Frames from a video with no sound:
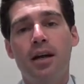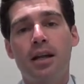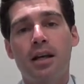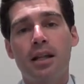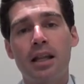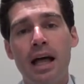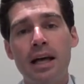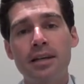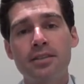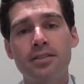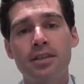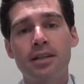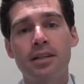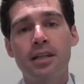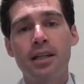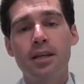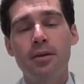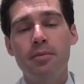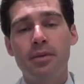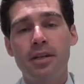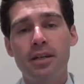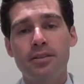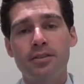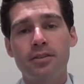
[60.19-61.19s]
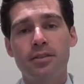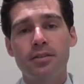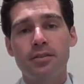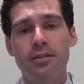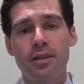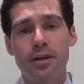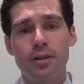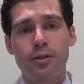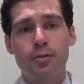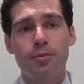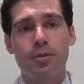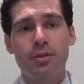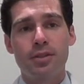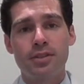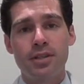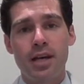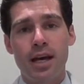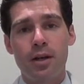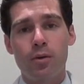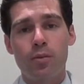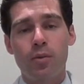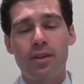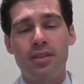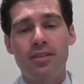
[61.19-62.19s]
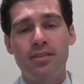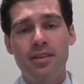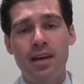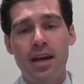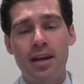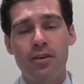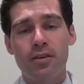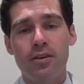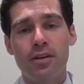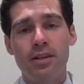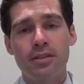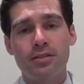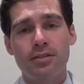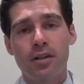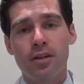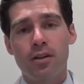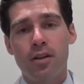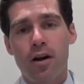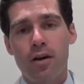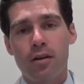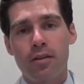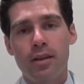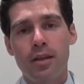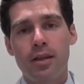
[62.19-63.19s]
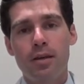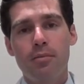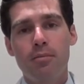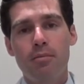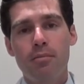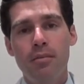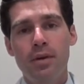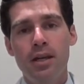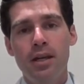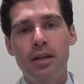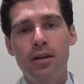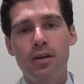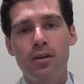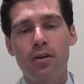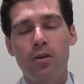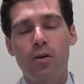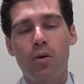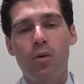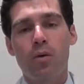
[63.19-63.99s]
Classically, meniscal tears present with tenderness along the medial